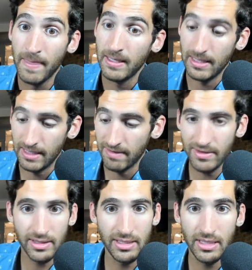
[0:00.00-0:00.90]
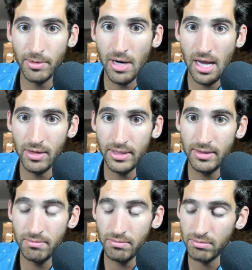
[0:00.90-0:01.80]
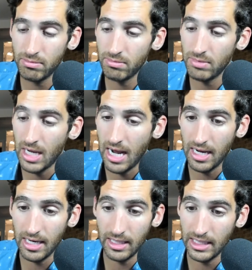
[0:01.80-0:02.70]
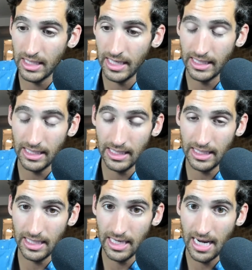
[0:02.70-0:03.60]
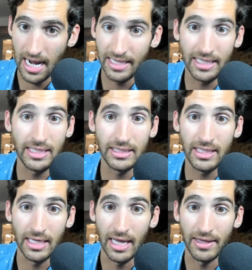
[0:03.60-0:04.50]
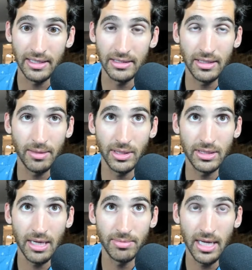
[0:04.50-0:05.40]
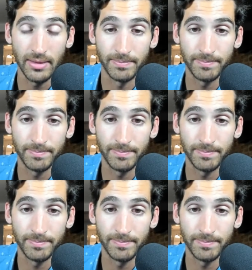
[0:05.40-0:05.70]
given the team around him, like, I think he's going to be in the top 10.